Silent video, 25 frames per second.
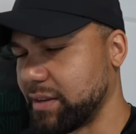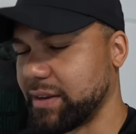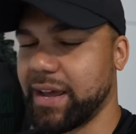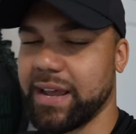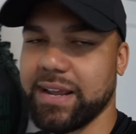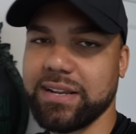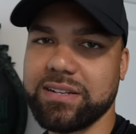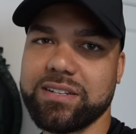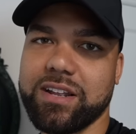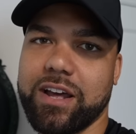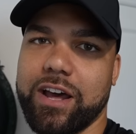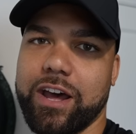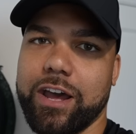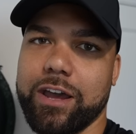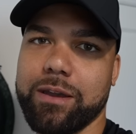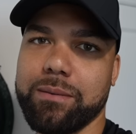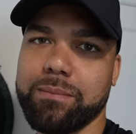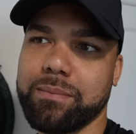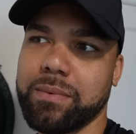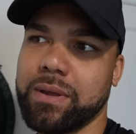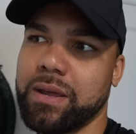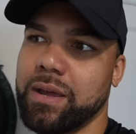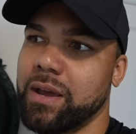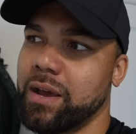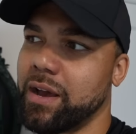
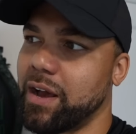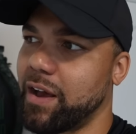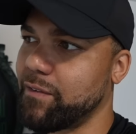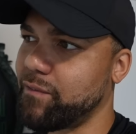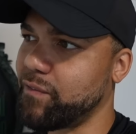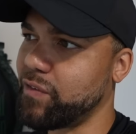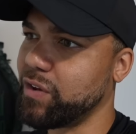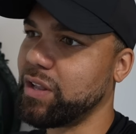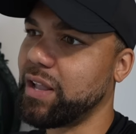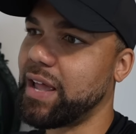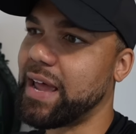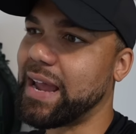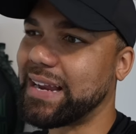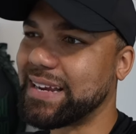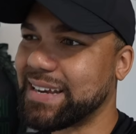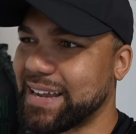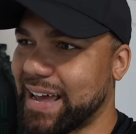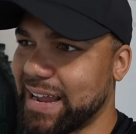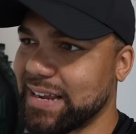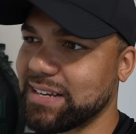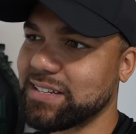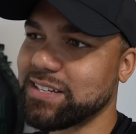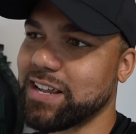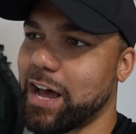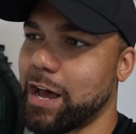nighttime. I feel like
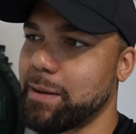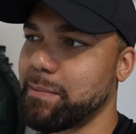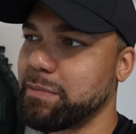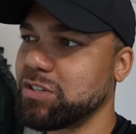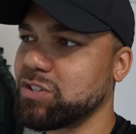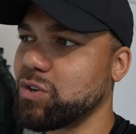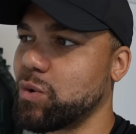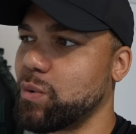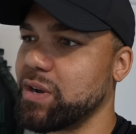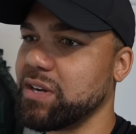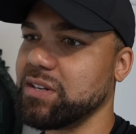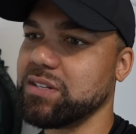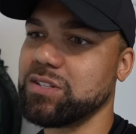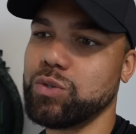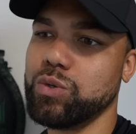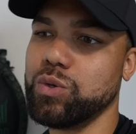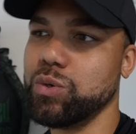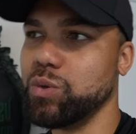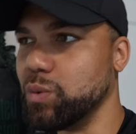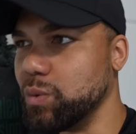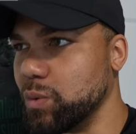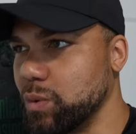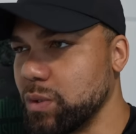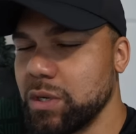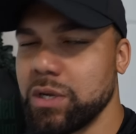nighttime is going
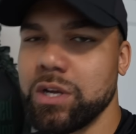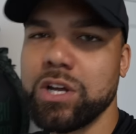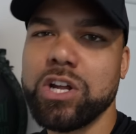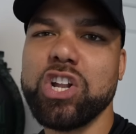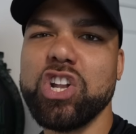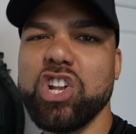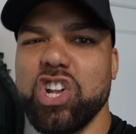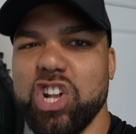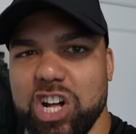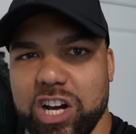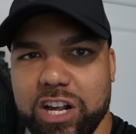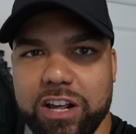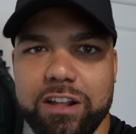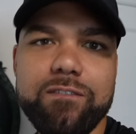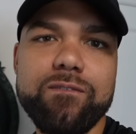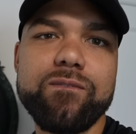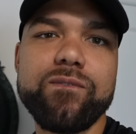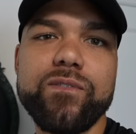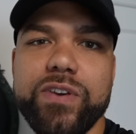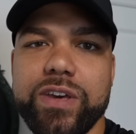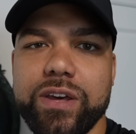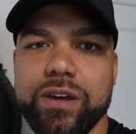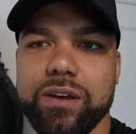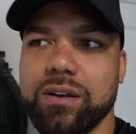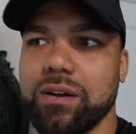to look and
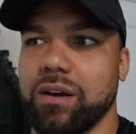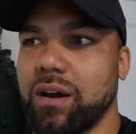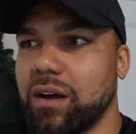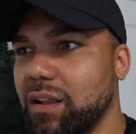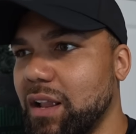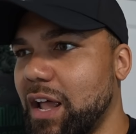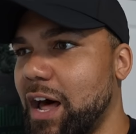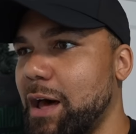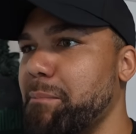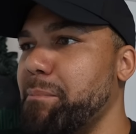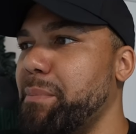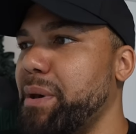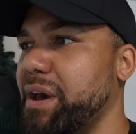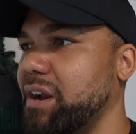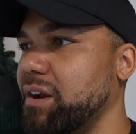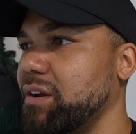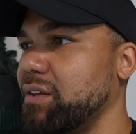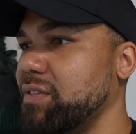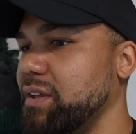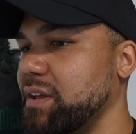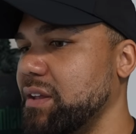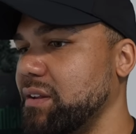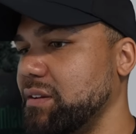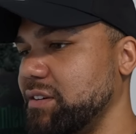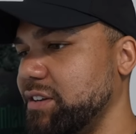feel a lot better
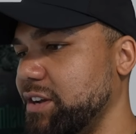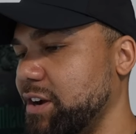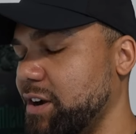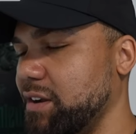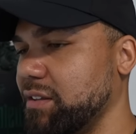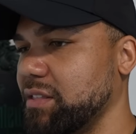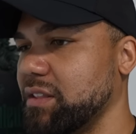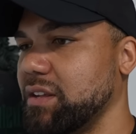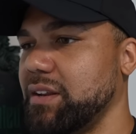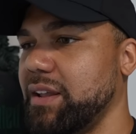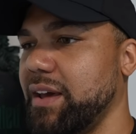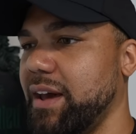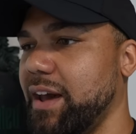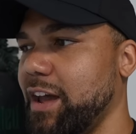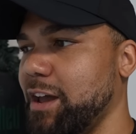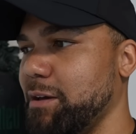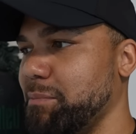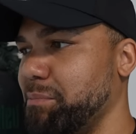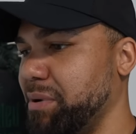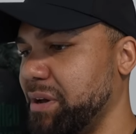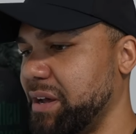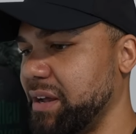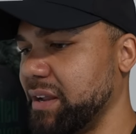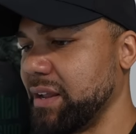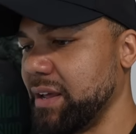than during the day,
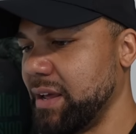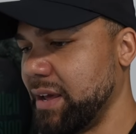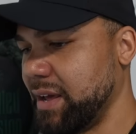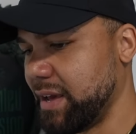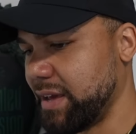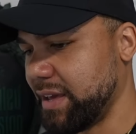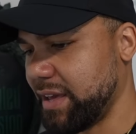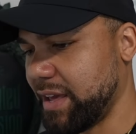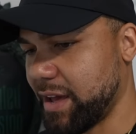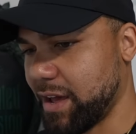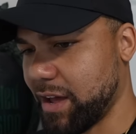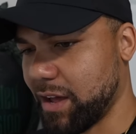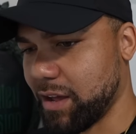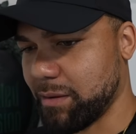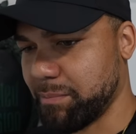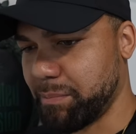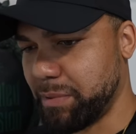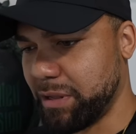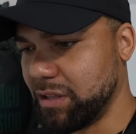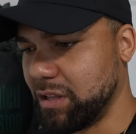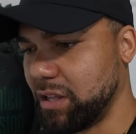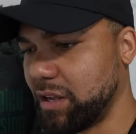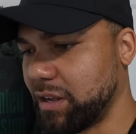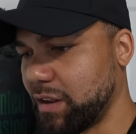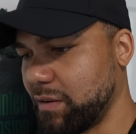but yeah,
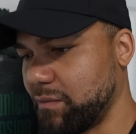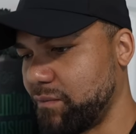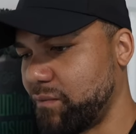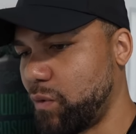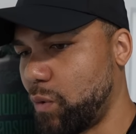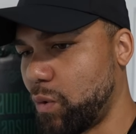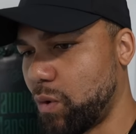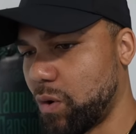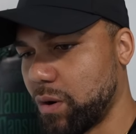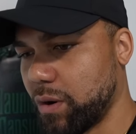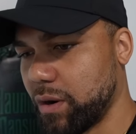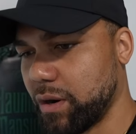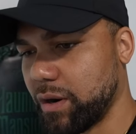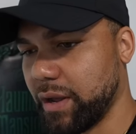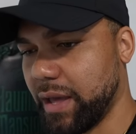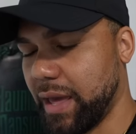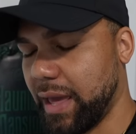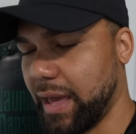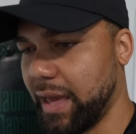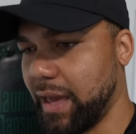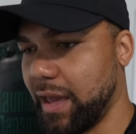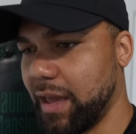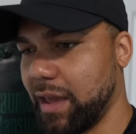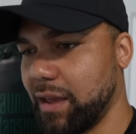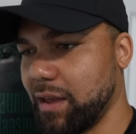be looking for
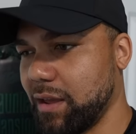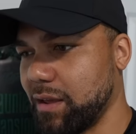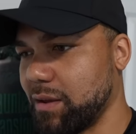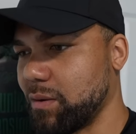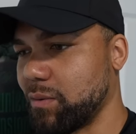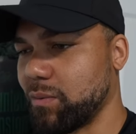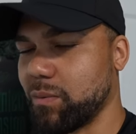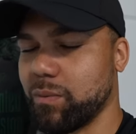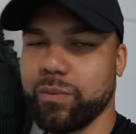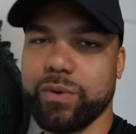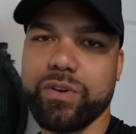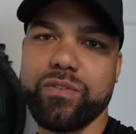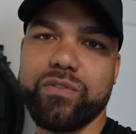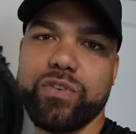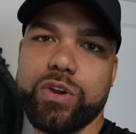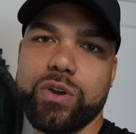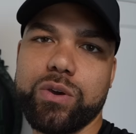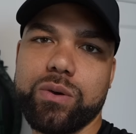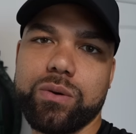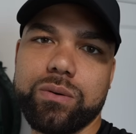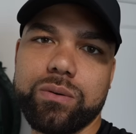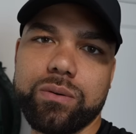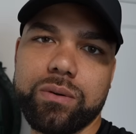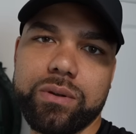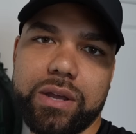a
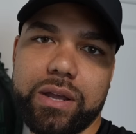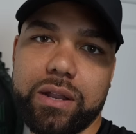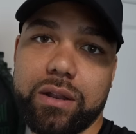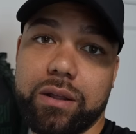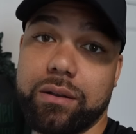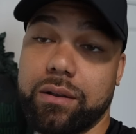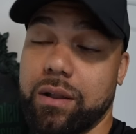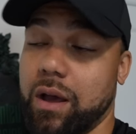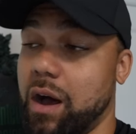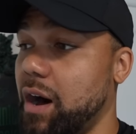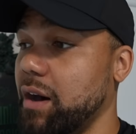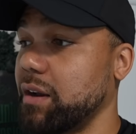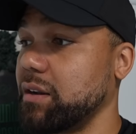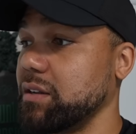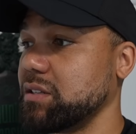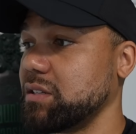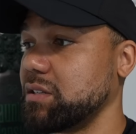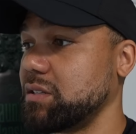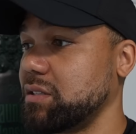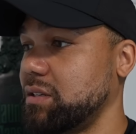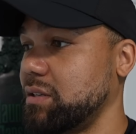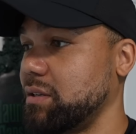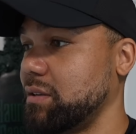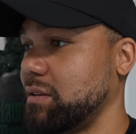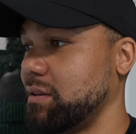review and an
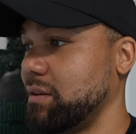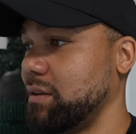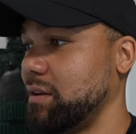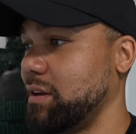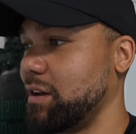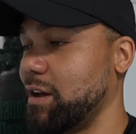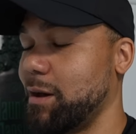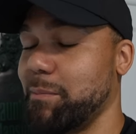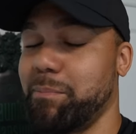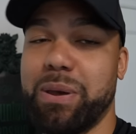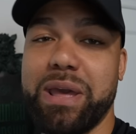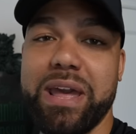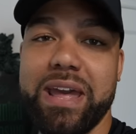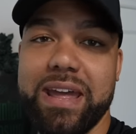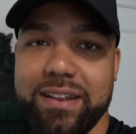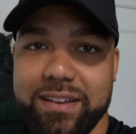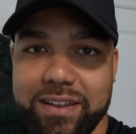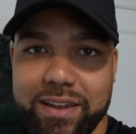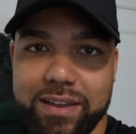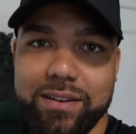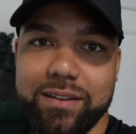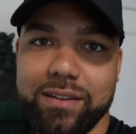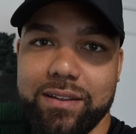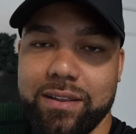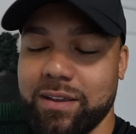honest
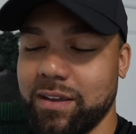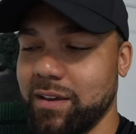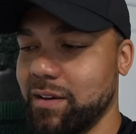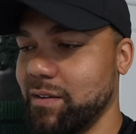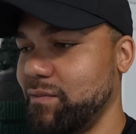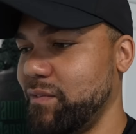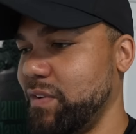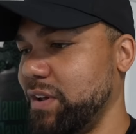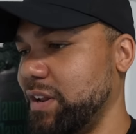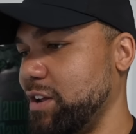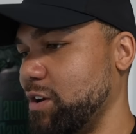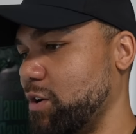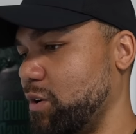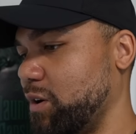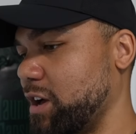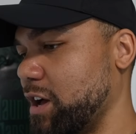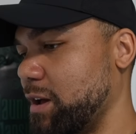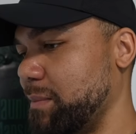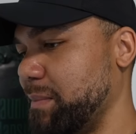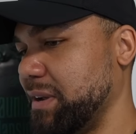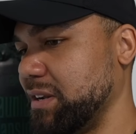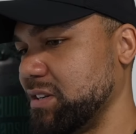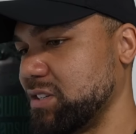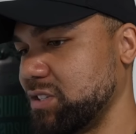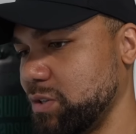opinion video
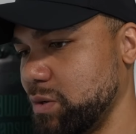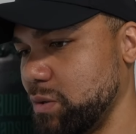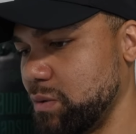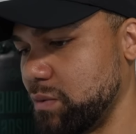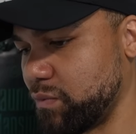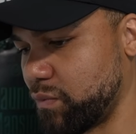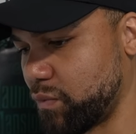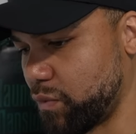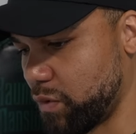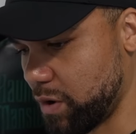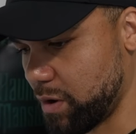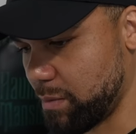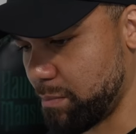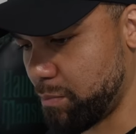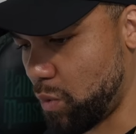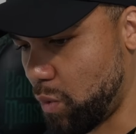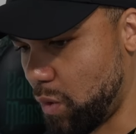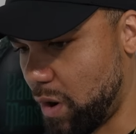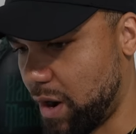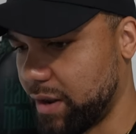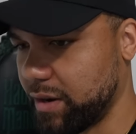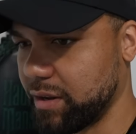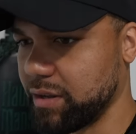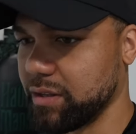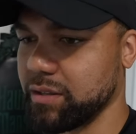coming soon from
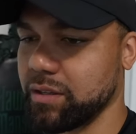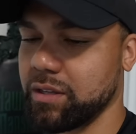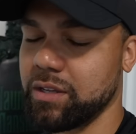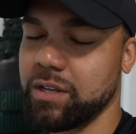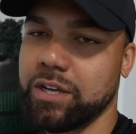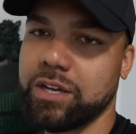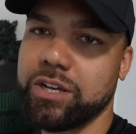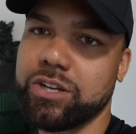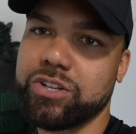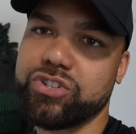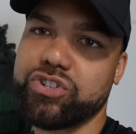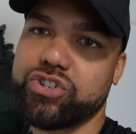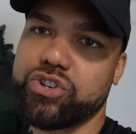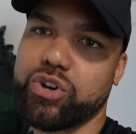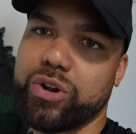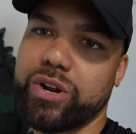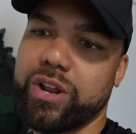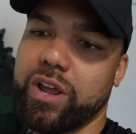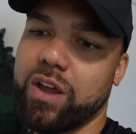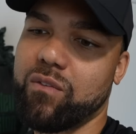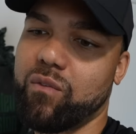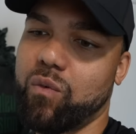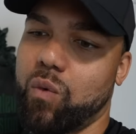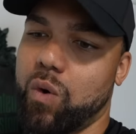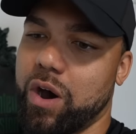Moana
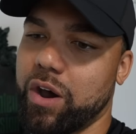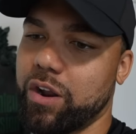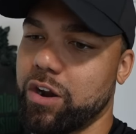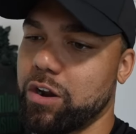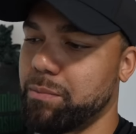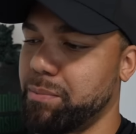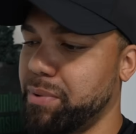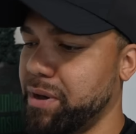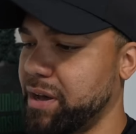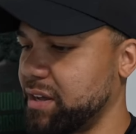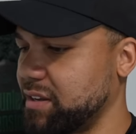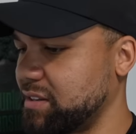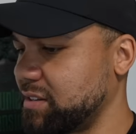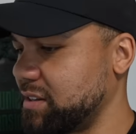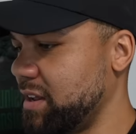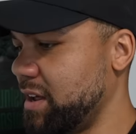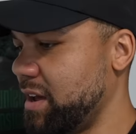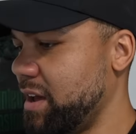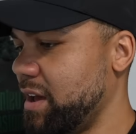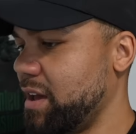Journey of Water. But